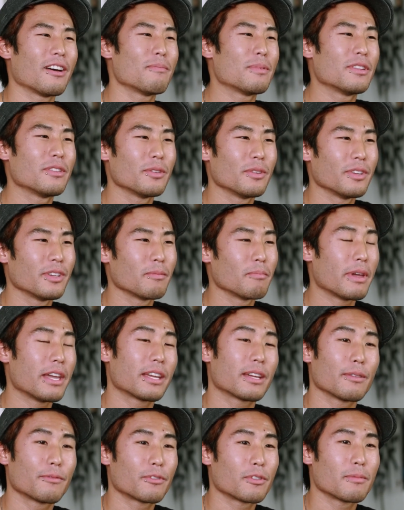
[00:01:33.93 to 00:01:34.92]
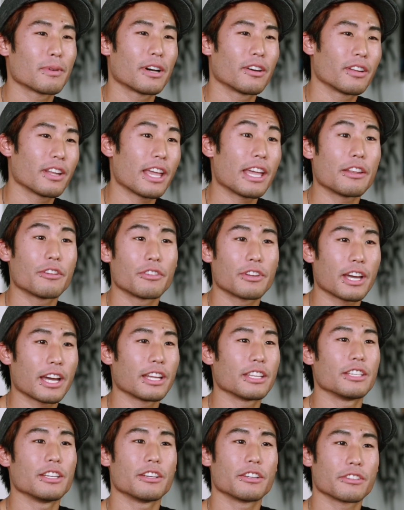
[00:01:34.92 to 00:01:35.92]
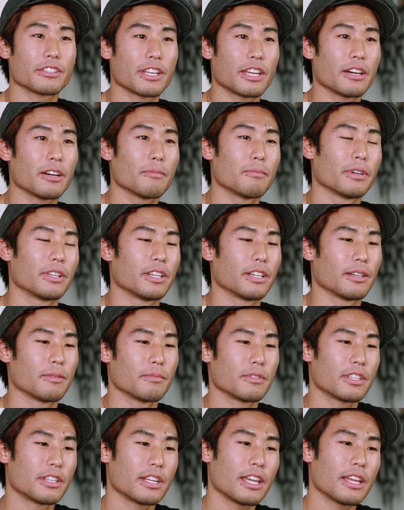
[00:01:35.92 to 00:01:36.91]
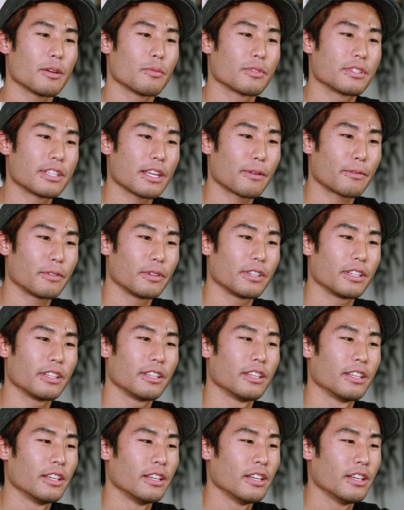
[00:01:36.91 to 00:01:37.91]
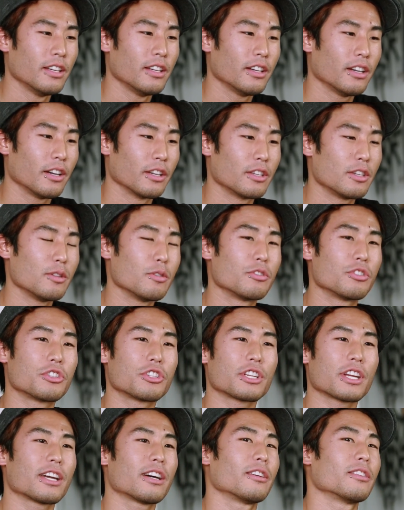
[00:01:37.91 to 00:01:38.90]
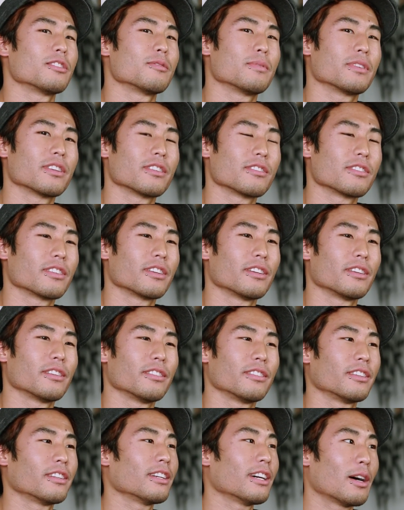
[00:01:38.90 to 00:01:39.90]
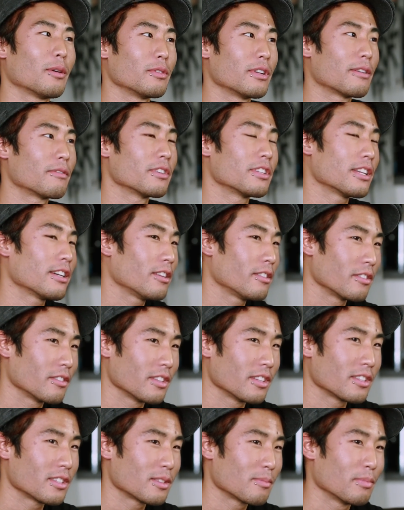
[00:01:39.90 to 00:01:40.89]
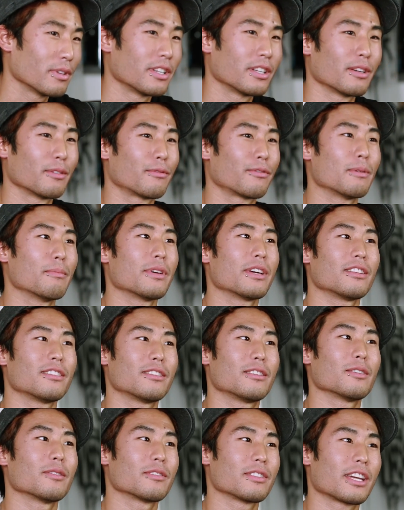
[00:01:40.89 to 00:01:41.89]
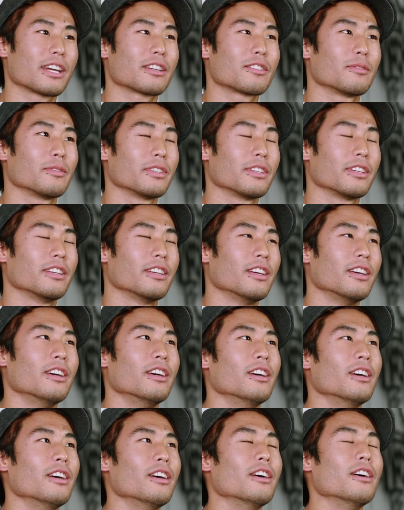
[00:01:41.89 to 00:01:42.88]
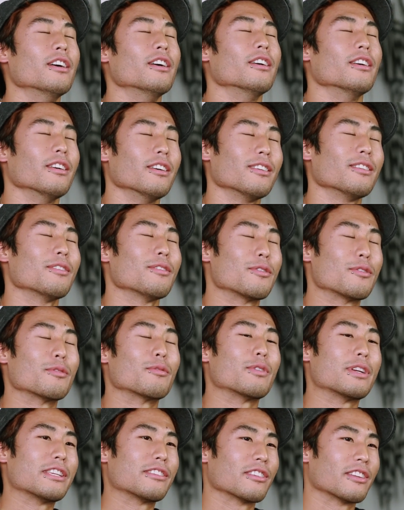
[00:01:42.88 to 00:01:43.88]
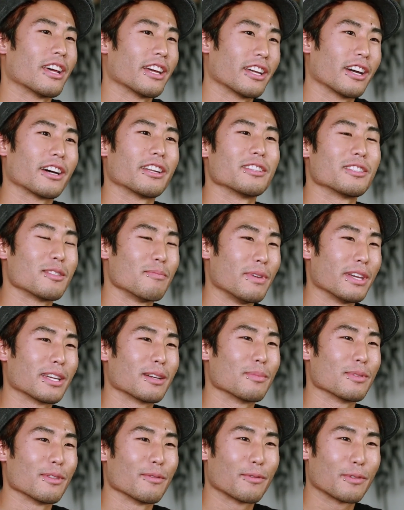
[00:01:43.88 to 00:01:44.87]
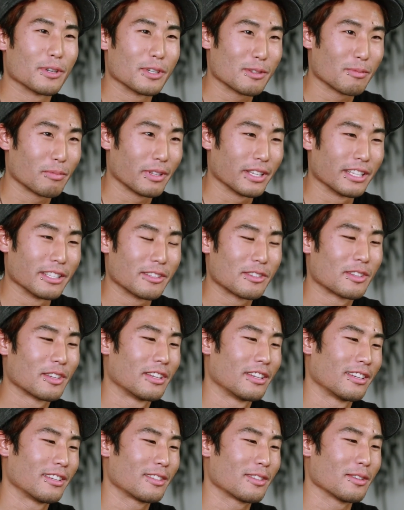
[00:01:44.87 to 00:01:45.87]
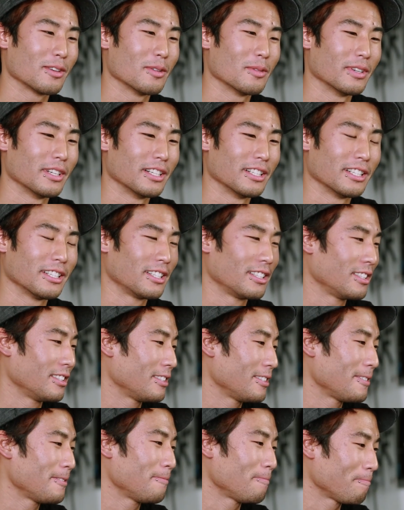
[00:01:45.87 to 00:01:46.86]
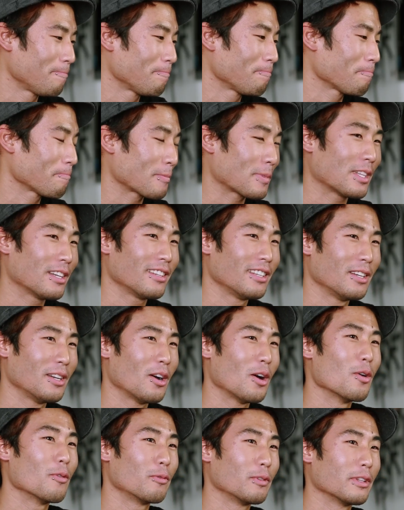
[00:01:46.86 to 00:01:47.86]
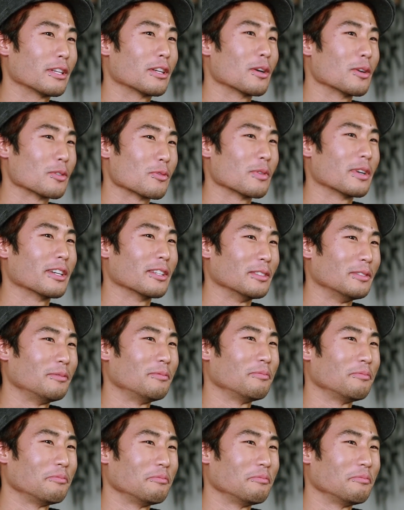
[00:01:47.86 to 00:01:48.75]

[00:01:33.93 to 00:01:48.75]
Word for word: I've been doing makeup for about eight or nine years now, but uh, today was definitely a huge challenge because uh, I would never tell her this, but uh, From Head to Toe is actually the reason I got into makeup in the first place. So uh, hopefully it goes well.